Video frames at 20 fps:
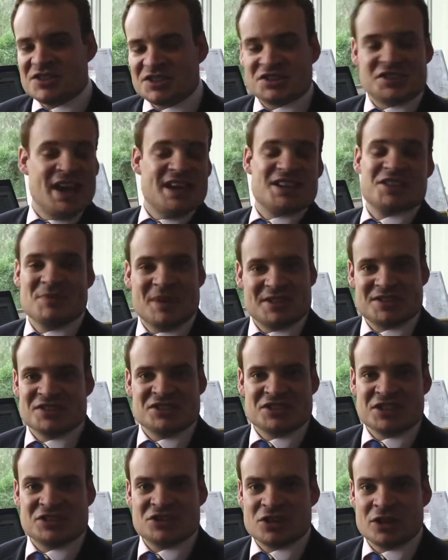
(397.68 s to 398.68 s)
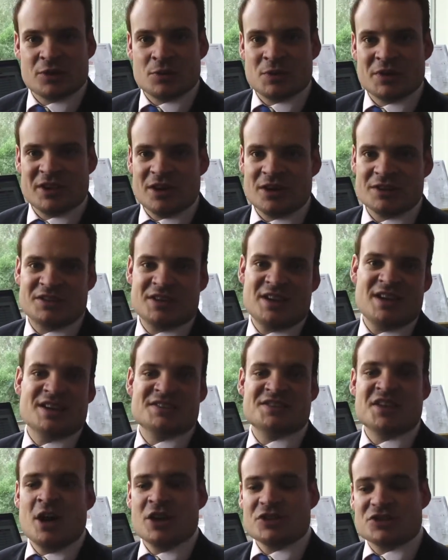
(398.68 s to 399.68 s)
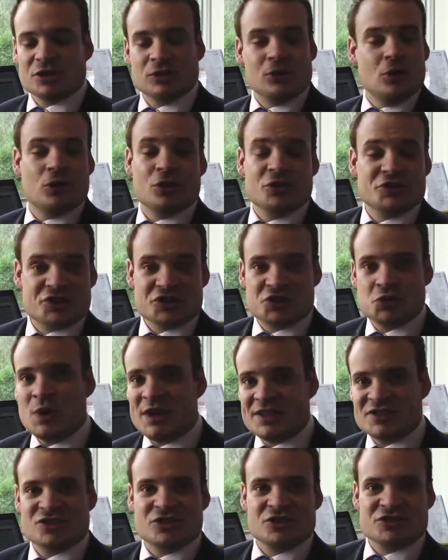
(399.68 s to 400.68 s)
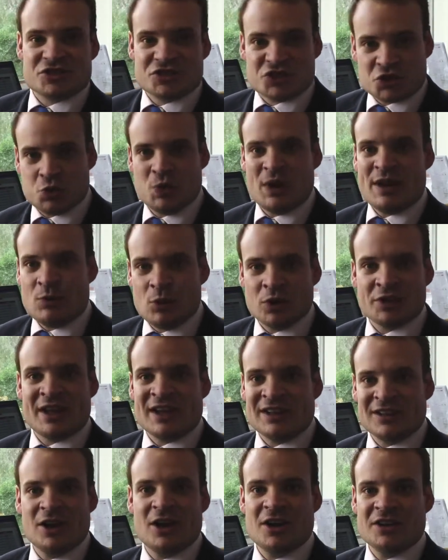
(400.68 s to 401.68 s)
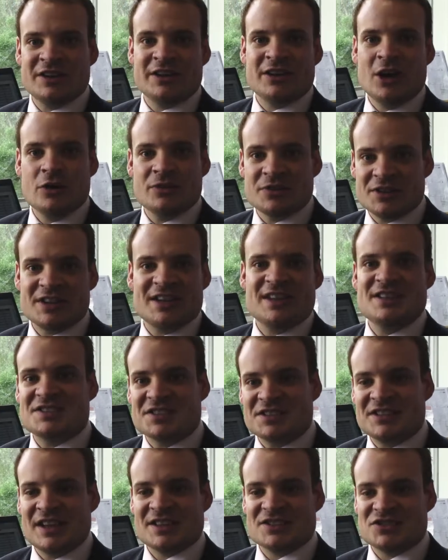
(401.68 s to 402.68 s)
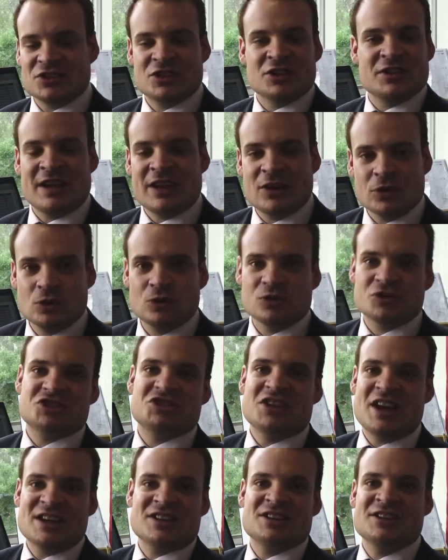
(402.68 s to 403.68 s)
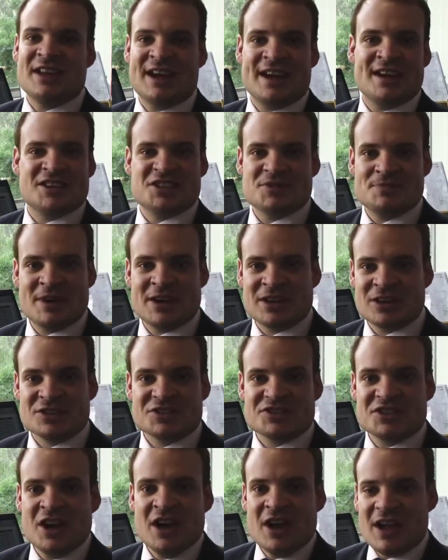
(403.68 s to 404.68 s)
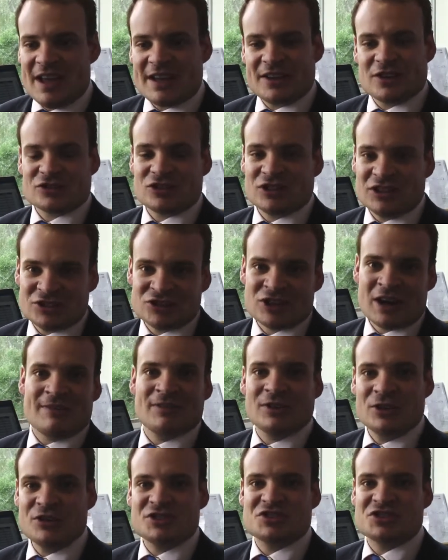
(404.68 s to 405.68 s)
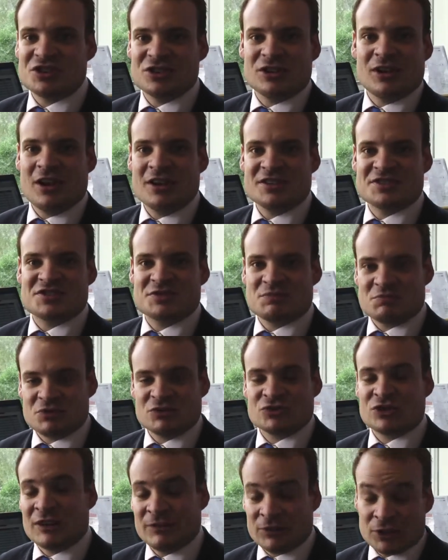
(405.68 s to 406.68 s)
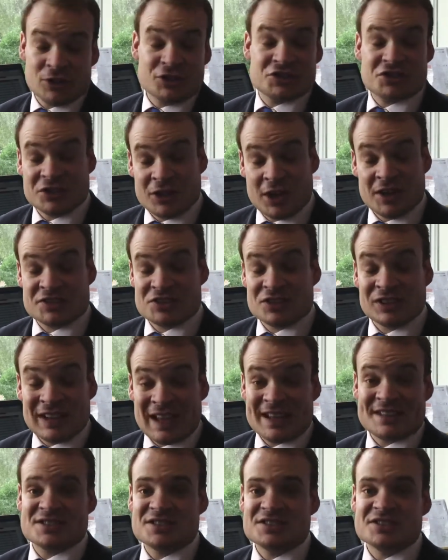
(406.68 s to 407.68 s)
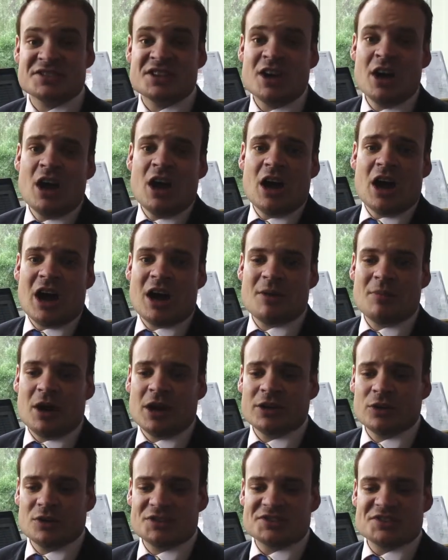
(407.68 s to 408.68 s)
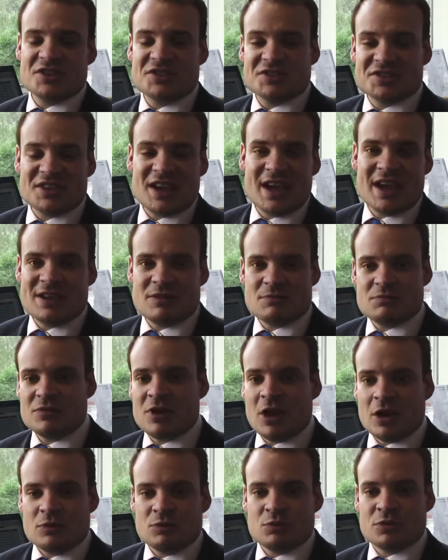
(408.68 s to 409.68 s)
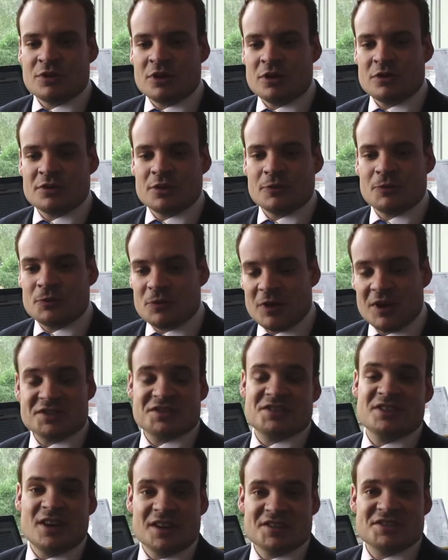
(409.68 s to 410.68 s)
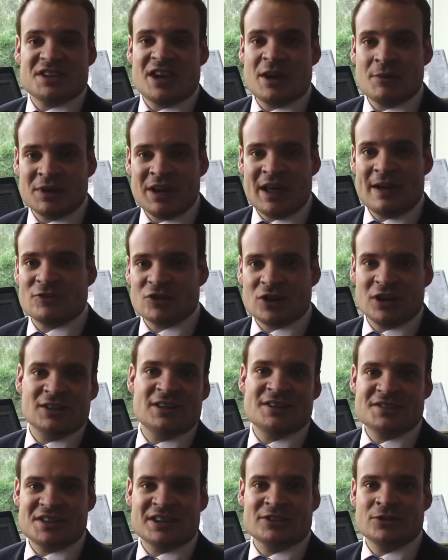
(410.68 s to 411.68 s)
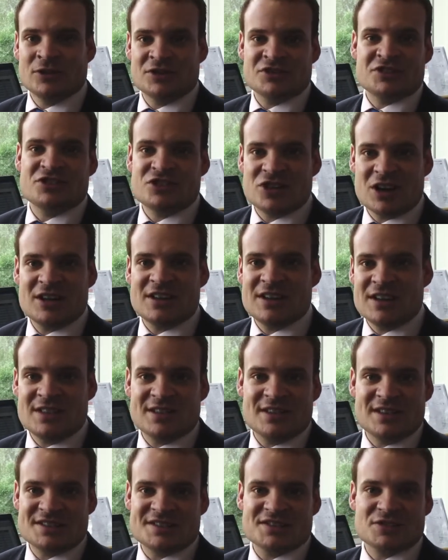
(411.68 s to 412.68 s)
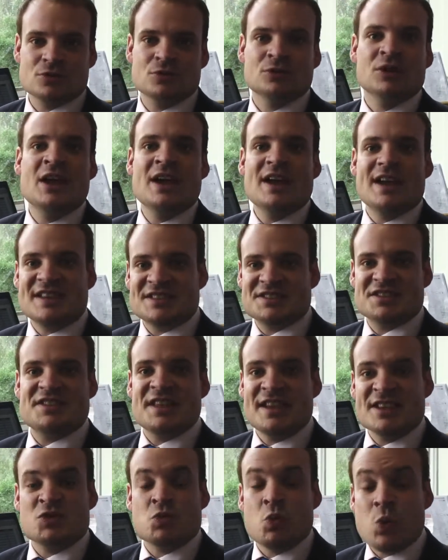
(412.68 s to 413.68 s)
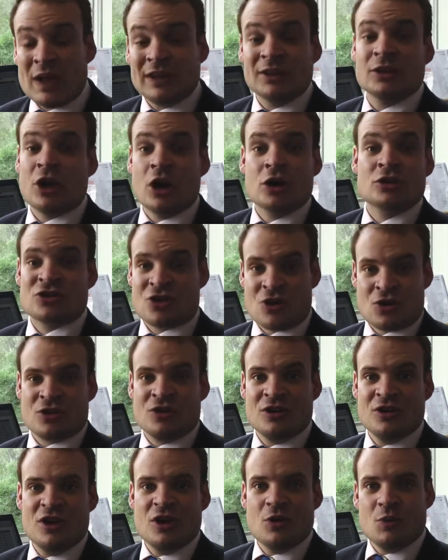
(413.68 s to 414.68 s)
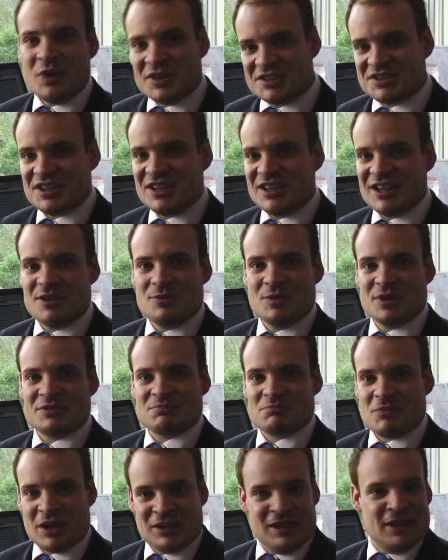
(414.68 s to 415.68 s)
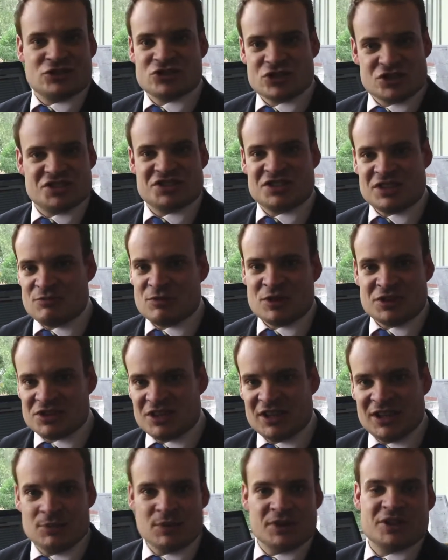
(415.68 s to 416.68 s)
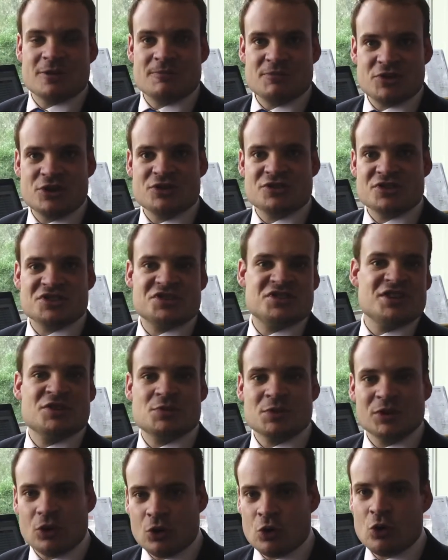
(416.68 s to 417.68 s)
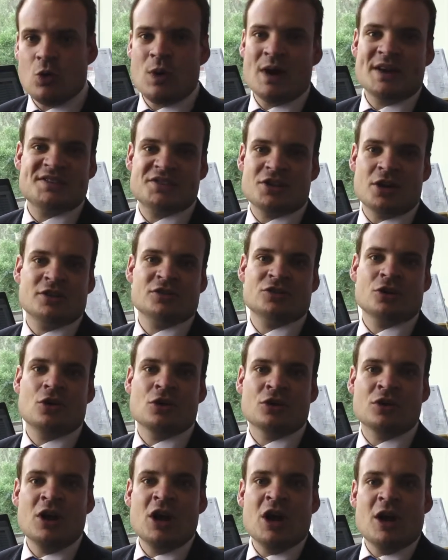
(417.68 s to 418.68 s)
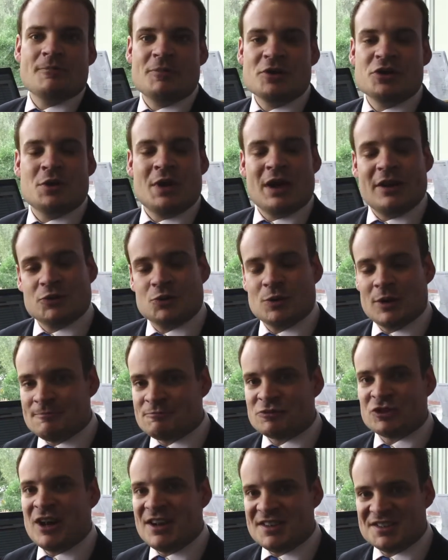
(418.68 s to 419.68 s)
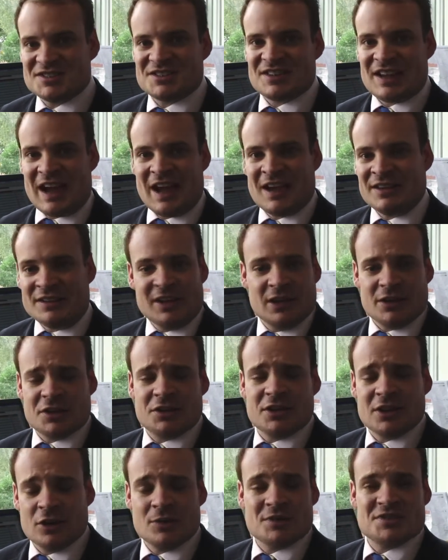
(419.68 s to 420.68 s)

to text message each other with ideas, to log on to Twitter and to tweet what they're learning over the internet so that they can all share in that experience? It can really revolutionize your lessons. I'd also say, you know, the first thing I say whenever I lead technology training in this school is things will go wrong. We're dealing with electricity, we're dealing with computers, things will always go wrong, but you have to embrace that. And the other thing I